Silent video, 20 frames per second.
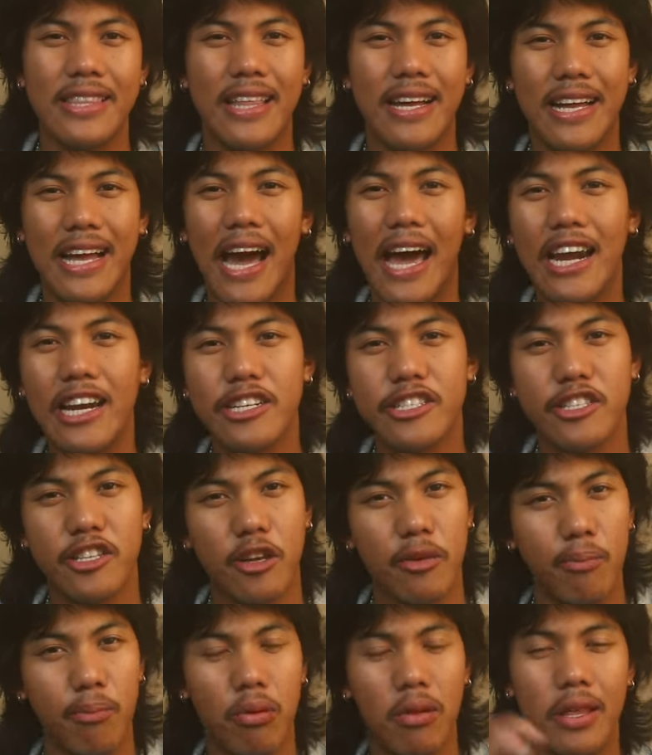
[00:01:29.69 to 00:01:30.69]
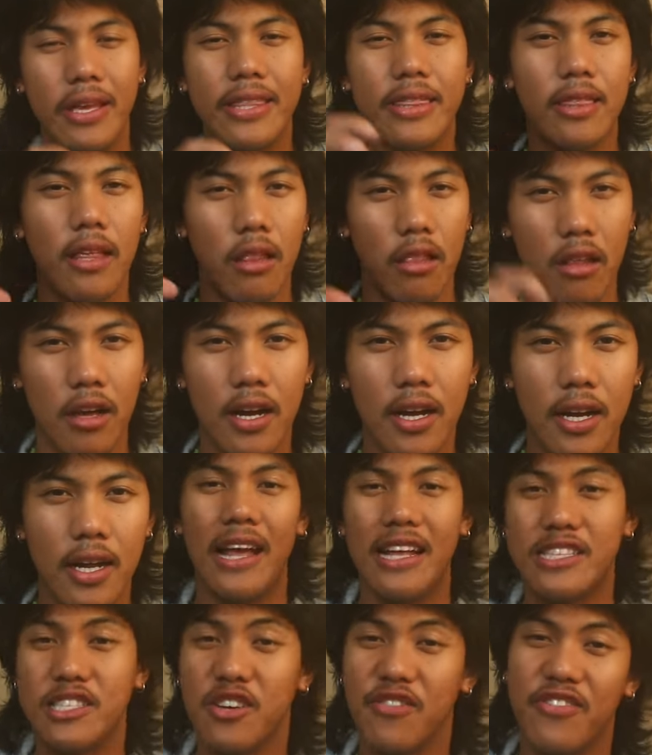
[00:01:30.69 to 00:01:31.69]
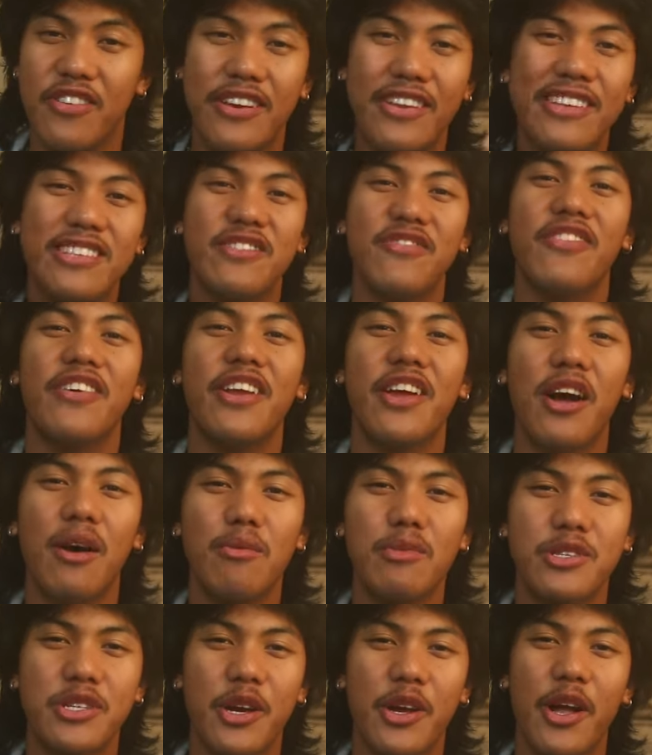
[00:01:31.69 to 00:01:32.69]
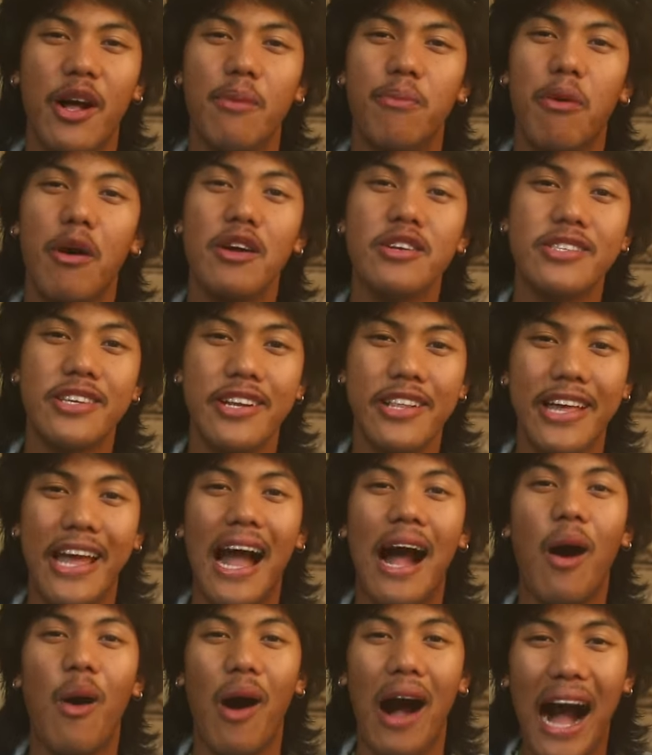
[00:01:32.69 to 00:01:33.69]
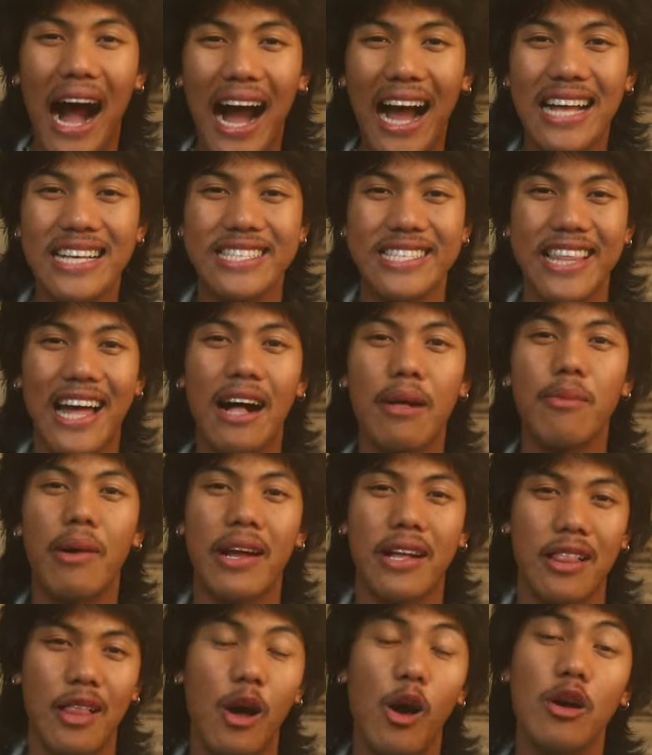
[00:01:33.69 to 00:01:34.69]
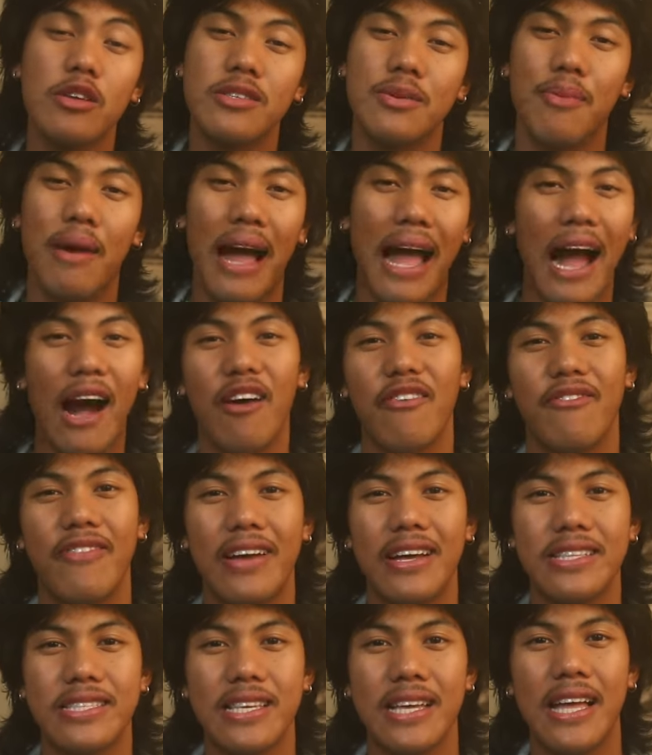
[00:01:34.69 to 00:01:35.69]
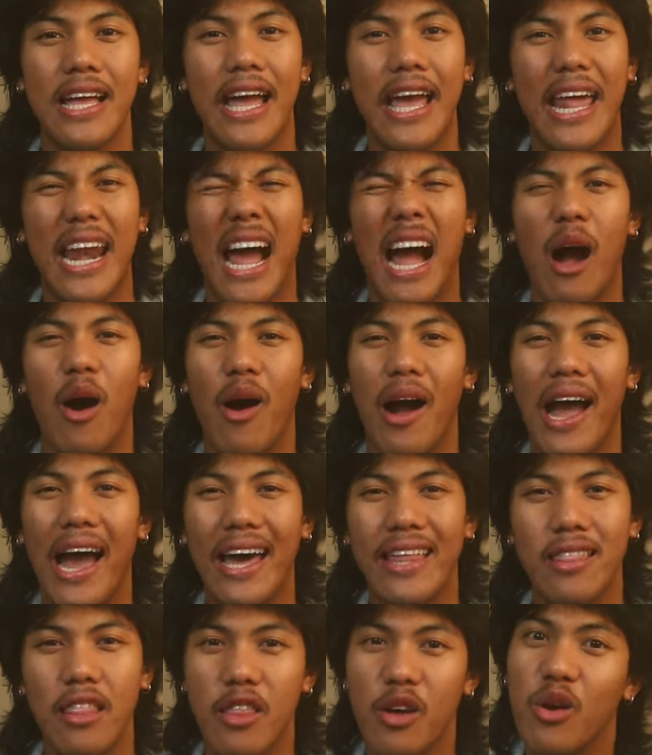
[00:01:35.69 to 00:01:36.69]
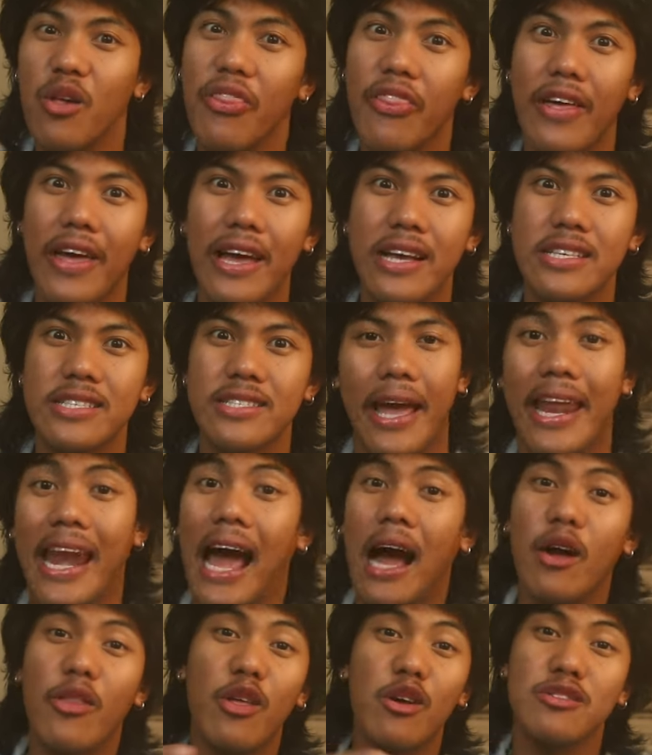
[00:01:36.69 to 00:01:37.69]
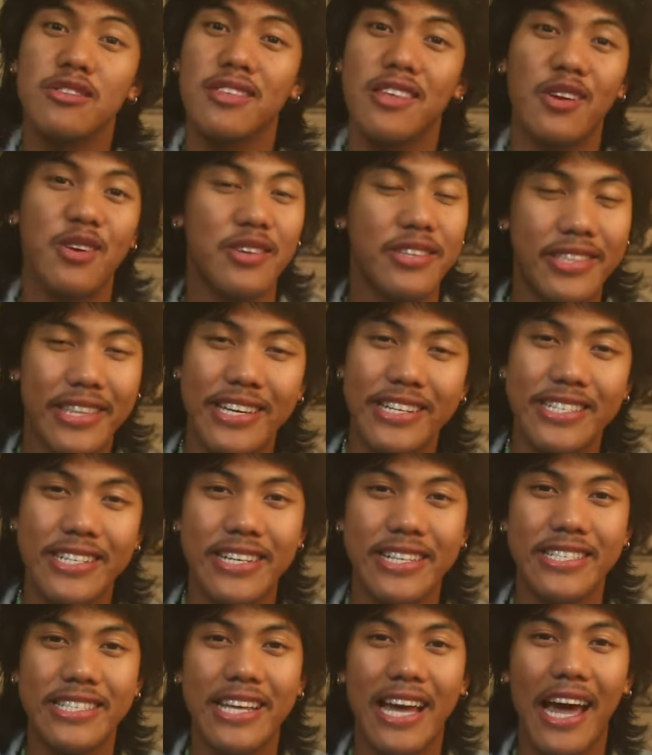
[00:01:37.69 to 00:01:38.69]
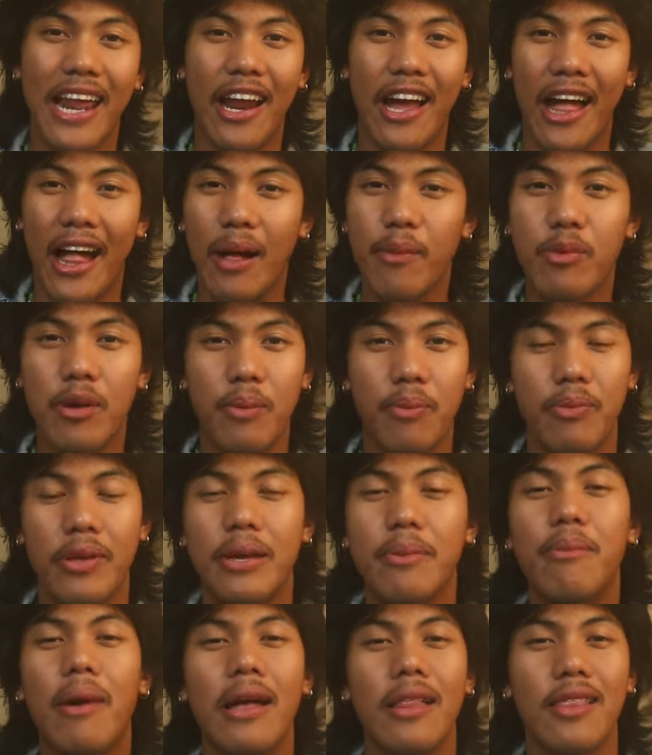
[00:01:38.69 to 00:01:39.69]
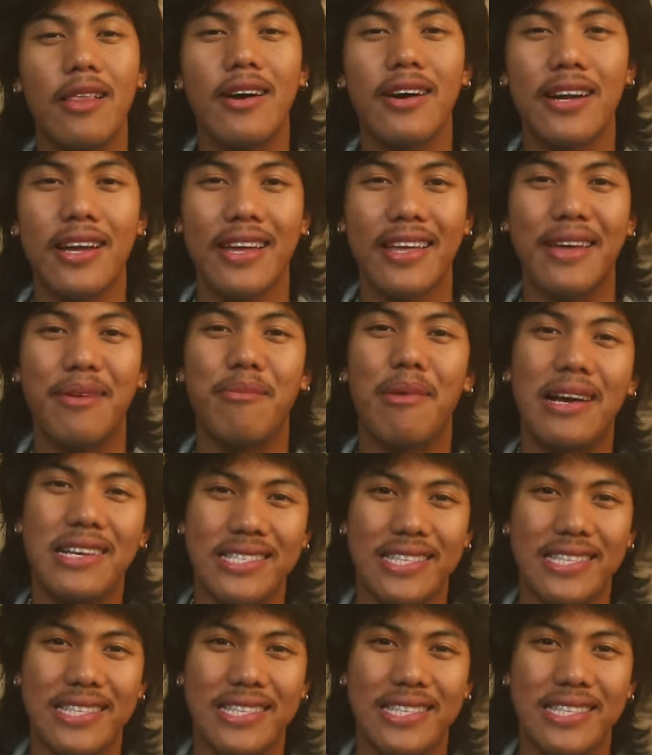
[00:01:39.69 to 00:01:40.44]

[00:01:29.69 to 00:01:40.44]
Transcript: that kind of just complete the look. And so for this video, I'm gonna show y'all personally how I style my clothes and my outfits and how I add little things and how those little additions kind of help complete my look and my